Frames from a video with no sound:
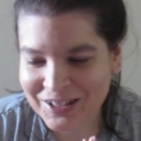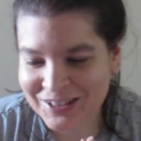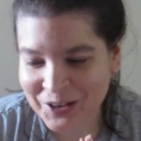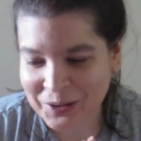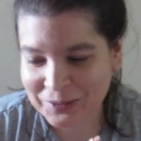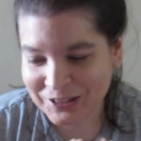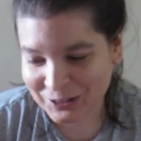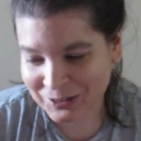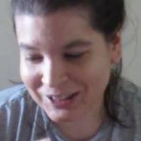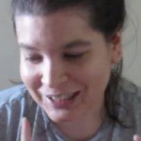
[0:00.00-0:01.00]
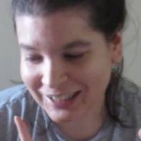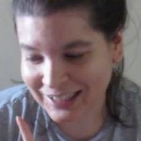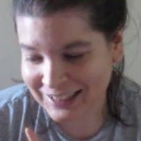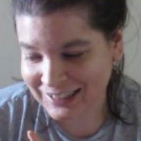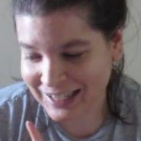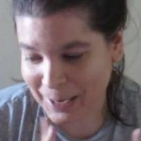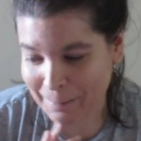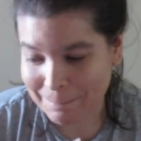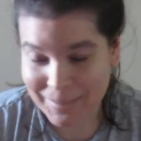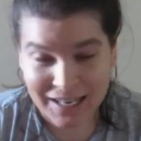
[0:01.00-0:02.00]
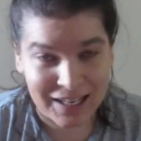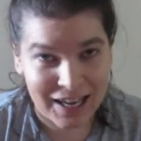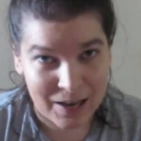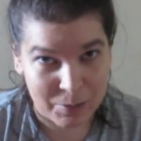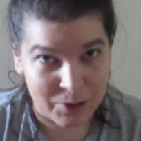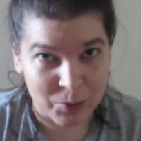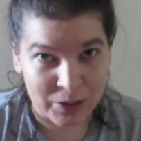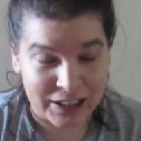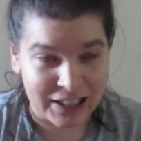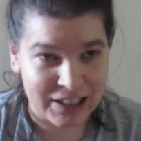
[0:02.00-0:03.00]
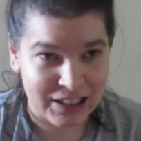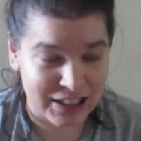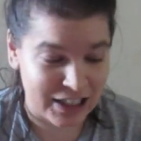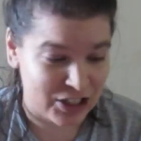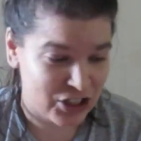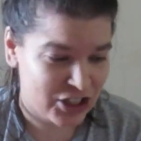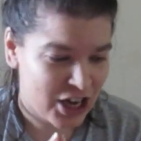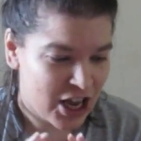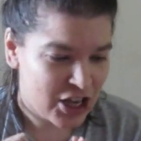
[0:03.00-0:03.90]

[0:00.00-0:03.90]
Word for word: so snoozing is a big habit we need to ditch.